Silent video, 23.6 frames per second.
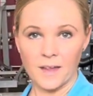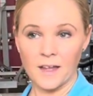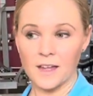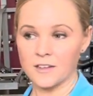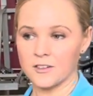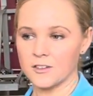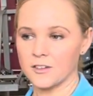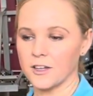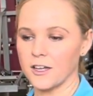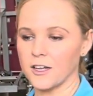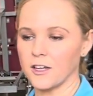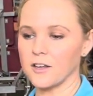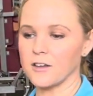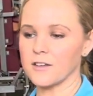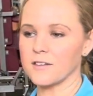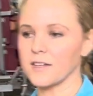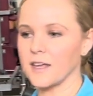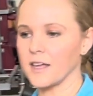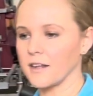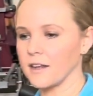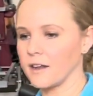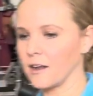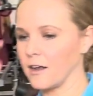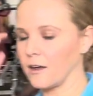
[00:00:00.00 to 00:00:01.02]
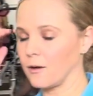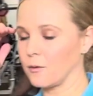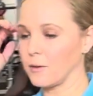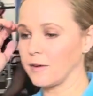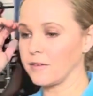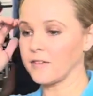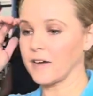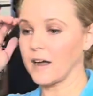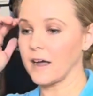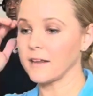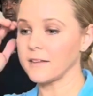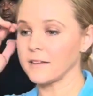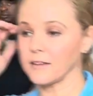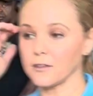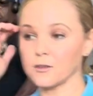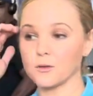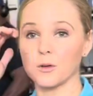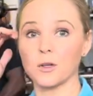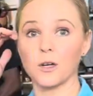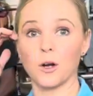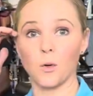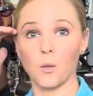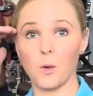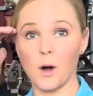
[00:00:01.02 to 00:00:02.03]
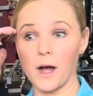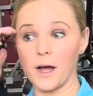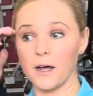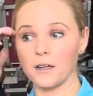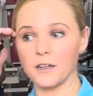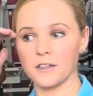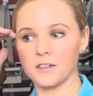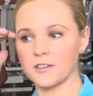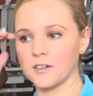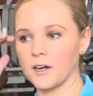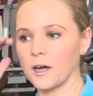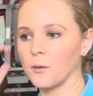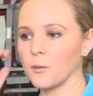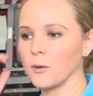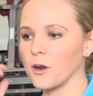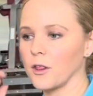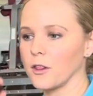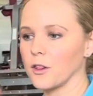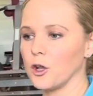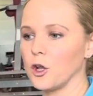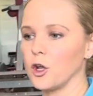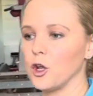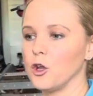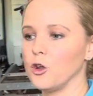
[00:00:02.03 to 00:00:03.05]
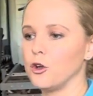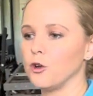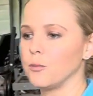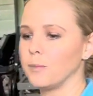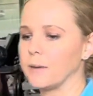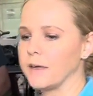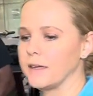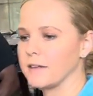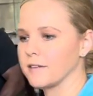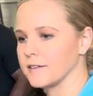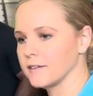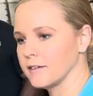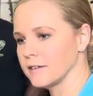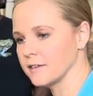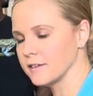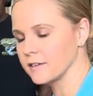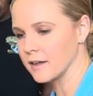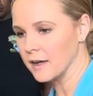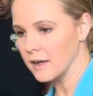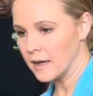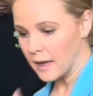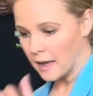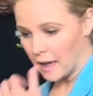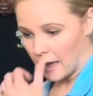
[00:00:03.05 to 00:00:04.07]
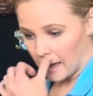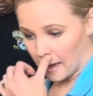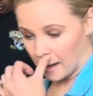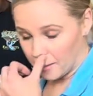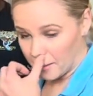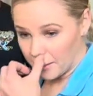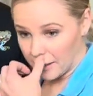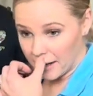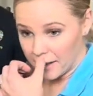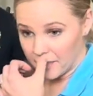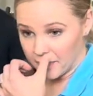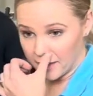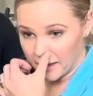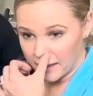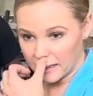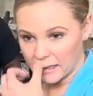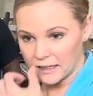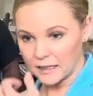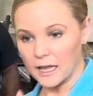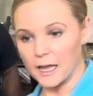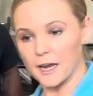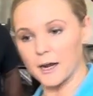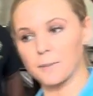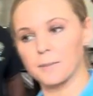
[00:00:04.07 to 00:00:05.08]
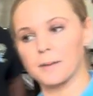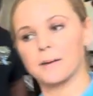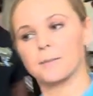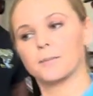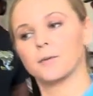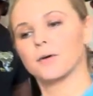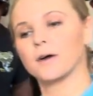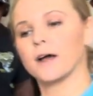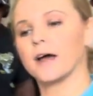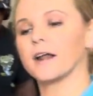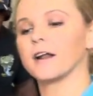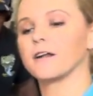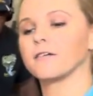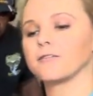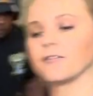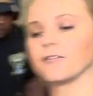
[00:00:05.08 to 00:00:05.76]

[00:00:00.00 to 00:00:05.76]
Yeah, so like you said, we've had this one a while. It's not one of the new pieces, but I think a lot of people kind of